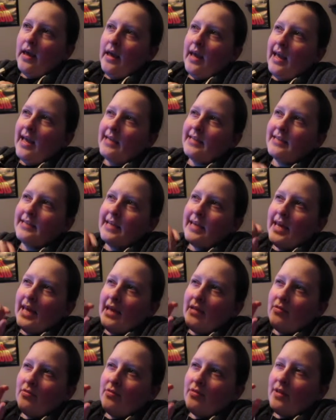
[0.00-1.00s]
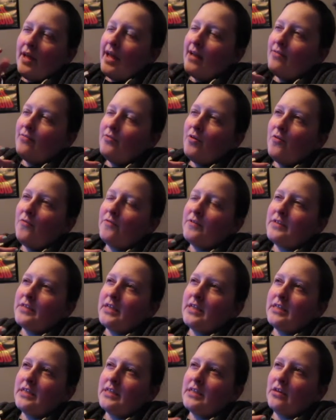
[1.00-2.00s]
a, I don't know if it's
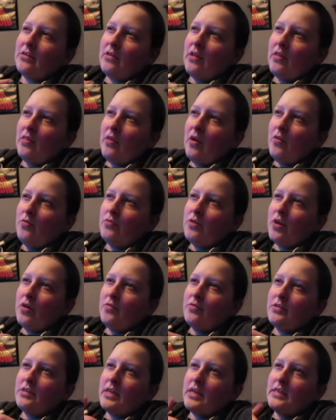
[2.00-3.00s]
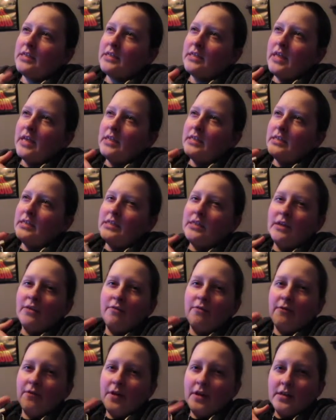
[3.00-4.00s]
necessarily low dose. It's
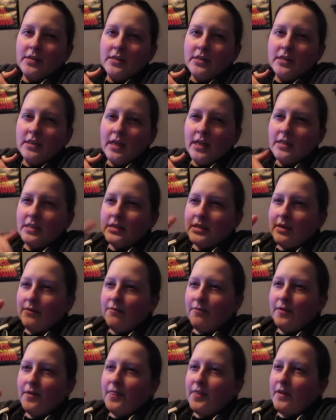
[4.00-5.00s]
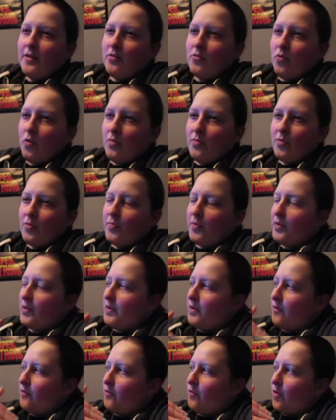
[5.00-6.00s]
different. It's different than normal birth
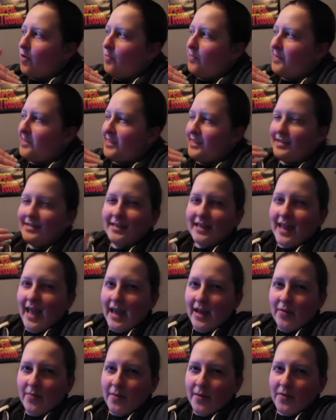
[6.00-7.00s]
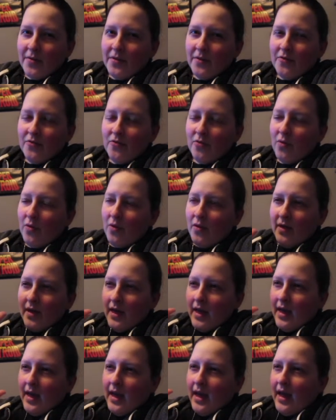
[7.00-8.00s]
control, but it's like birth control.
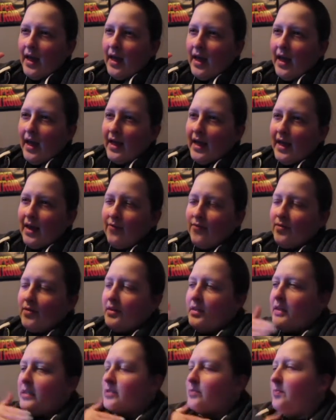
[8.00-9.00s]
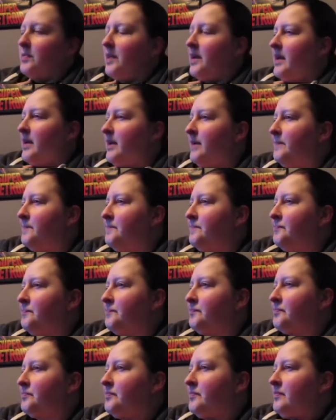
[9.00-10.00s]
I can't really explain it.
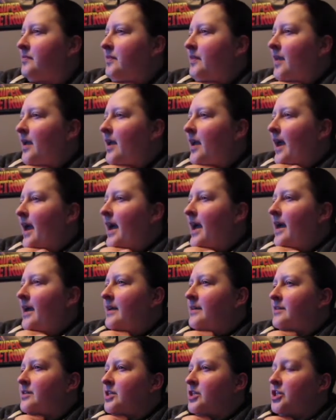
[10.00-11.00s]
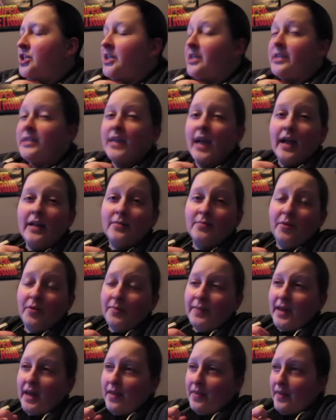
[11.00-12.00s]
And she decided to put
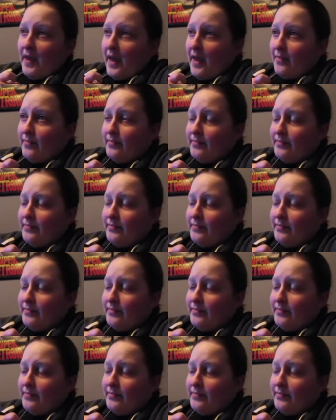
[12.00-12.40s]
me on that.